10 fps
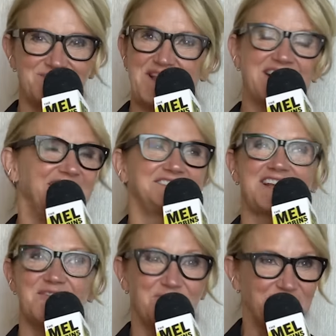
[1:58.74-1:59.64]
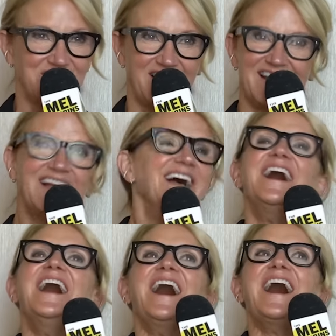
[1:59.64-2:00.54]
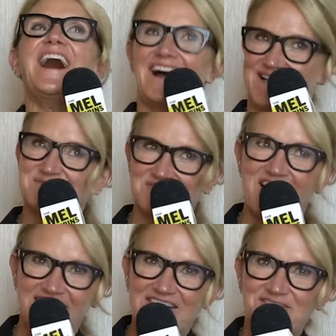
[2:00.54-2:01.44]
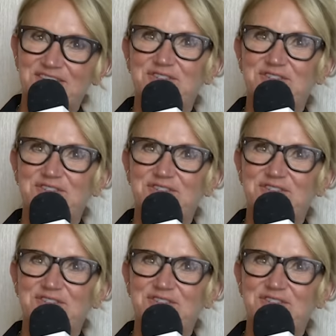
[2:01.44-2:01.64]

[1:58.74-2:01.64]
because I worry, I am tracking her